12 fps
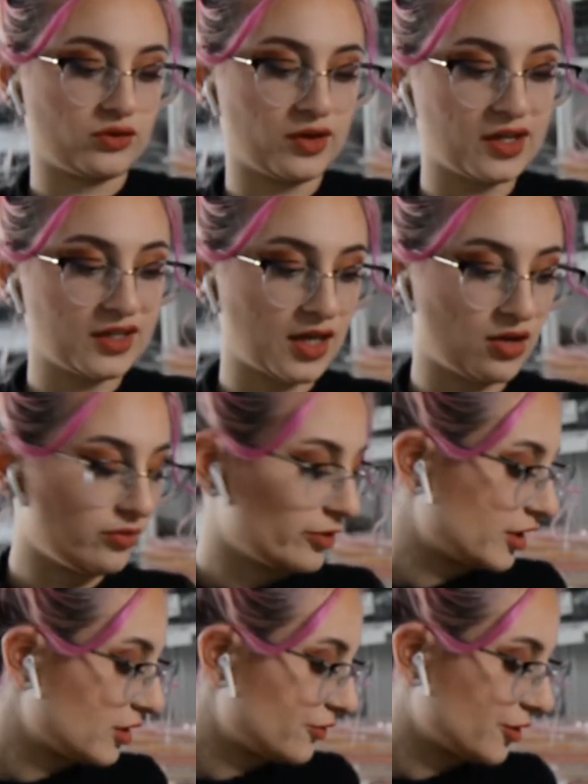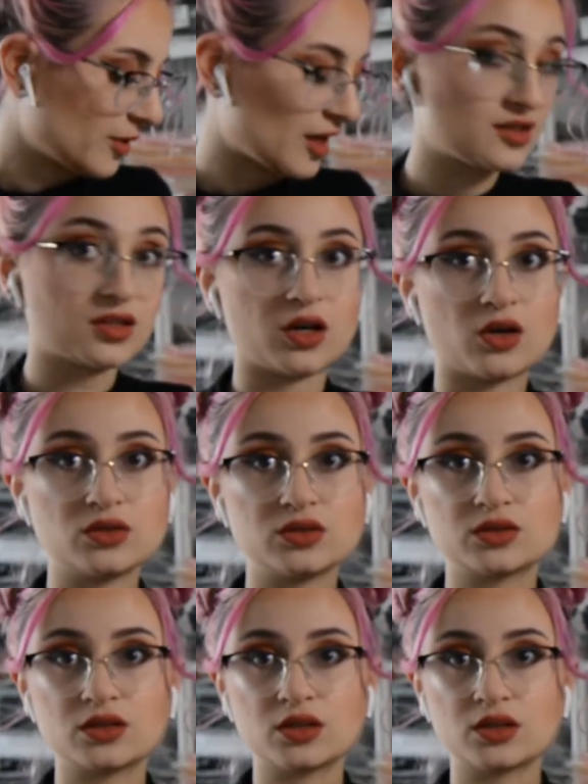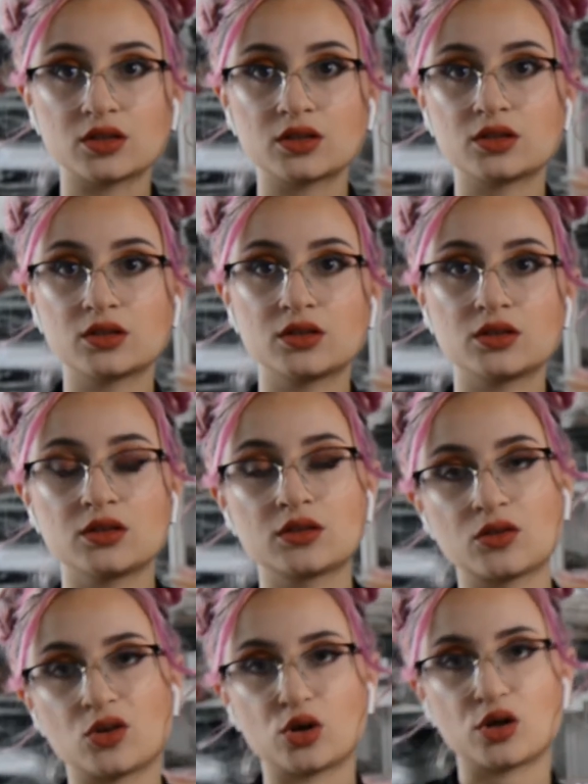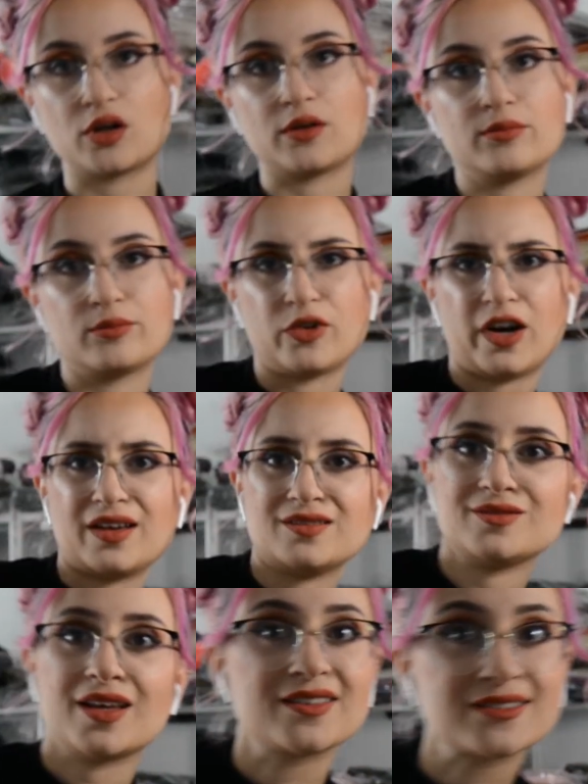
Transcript: right now I'm waiting for my toast, or bread, as